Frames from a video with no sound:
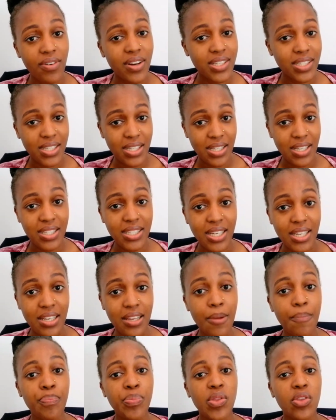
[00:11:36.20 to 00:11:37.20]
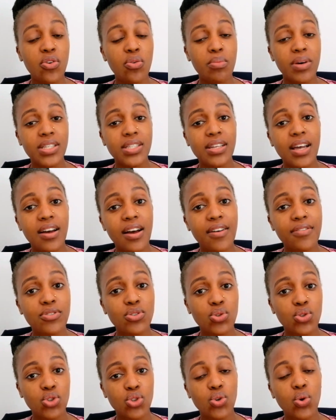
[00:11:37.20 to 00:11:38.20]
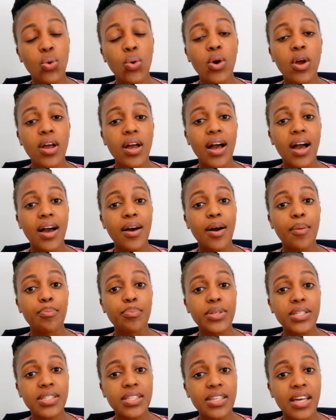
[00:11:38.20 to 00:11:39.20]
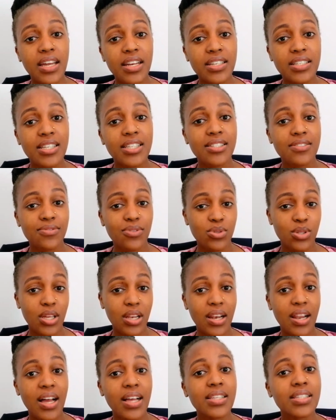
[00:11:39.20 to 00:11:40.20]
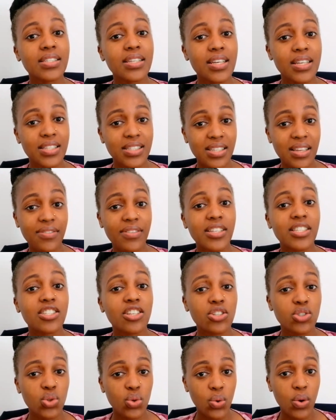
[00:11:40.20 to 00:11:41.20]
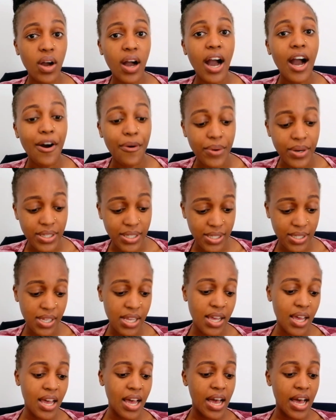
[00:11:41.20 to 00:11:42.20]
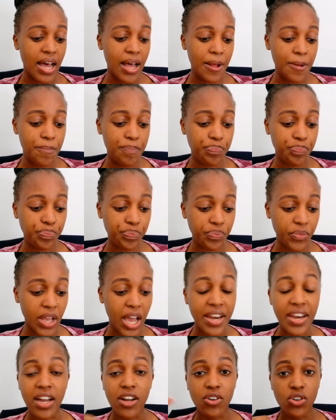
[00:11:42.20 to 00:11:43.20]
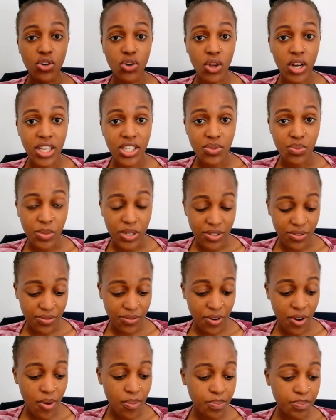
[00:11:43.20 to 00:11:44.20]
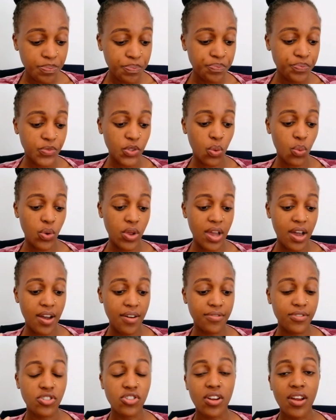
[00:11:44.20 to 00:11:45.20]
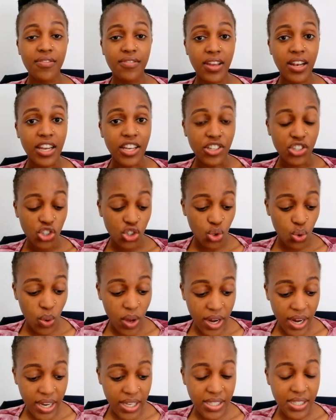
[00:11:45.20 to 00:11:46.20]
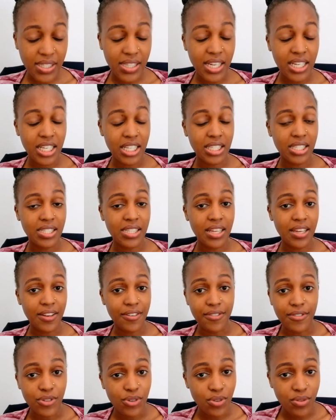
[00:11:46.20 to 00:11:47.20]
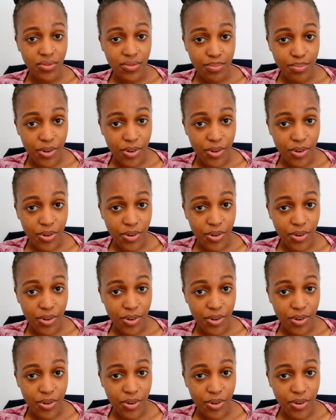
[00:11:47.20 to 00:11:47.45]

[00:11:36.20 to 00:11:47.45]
are vaccinated, you must have to show a PCR test for the last 72 hours. An acknowledgement form. We have travel insurance, that is the